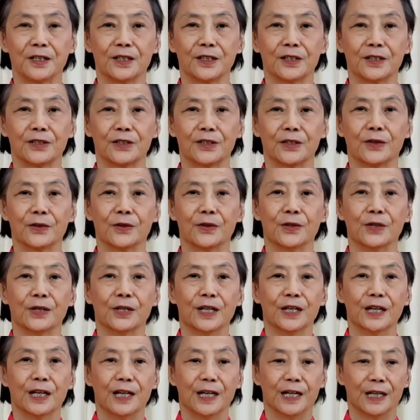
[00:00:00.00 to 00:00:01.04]
So,
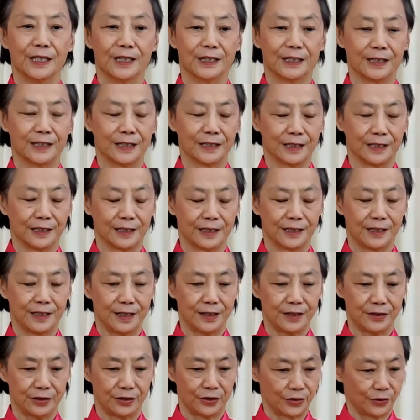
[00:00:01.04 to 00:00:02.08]
and
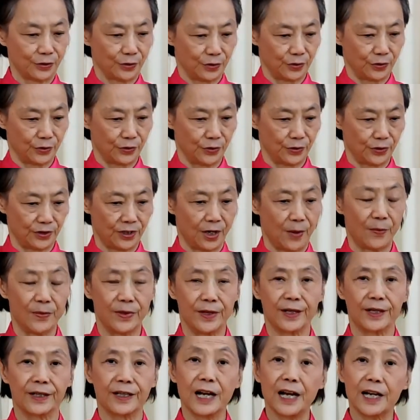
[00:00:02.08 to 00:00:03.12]
that's
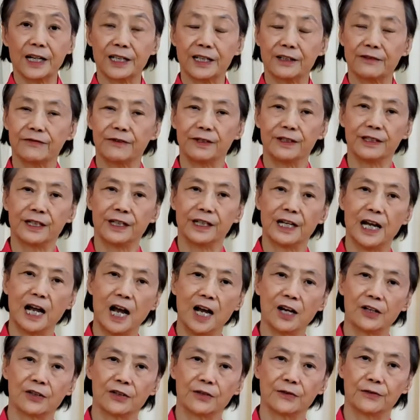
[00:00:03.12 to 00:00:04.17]
something different than
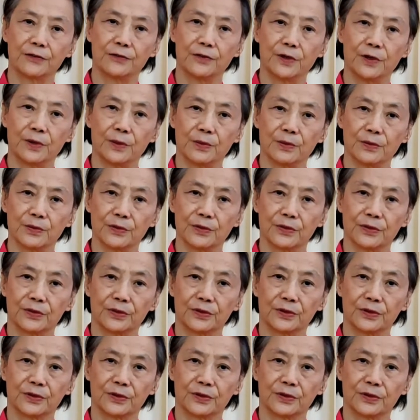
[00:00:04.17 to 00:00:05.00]
other forms.